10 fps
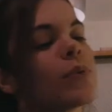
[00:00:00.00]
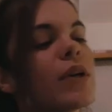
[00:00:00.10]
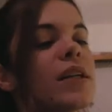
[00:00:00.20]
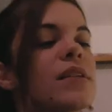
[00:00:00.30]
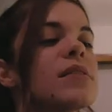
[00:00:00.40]
what
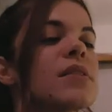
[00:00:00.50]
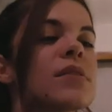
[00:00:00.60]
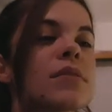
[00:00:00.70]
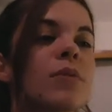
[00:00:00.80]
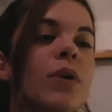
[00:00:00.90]

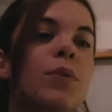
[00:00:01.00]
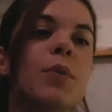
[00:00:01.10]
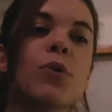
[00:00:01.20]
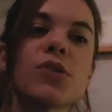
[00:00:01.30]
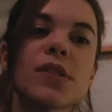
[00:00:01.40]
we
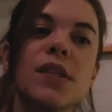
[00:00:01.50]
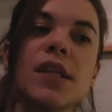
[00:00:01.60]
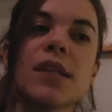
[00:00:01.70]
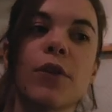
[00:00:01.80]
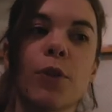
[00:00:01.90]
most
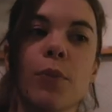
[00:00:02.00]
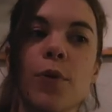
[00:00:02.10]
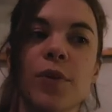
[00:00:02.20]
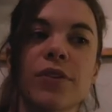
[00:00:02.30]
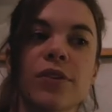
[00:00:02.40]
need at the
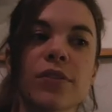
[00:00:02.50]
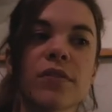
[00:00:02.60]
moment?